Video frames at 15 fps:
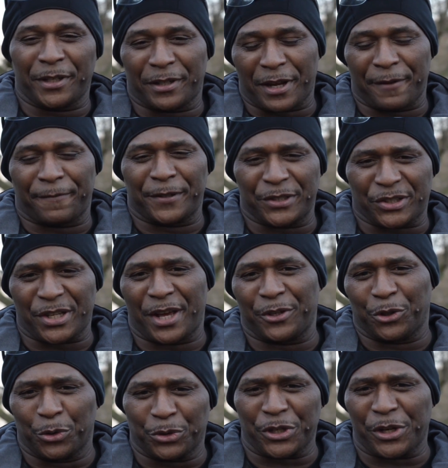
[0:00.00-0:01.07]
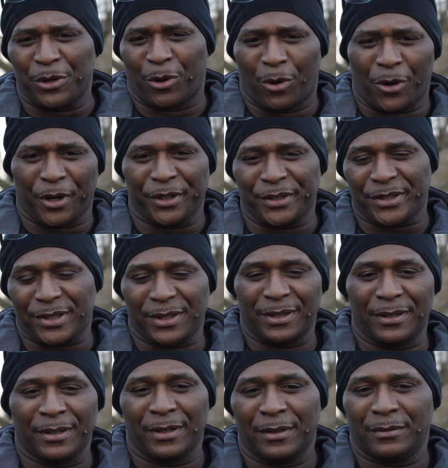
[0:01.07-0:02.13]
did I first start using horns?
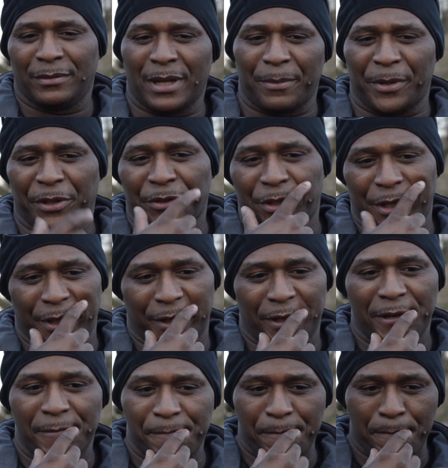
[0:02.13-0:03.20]
Let me think.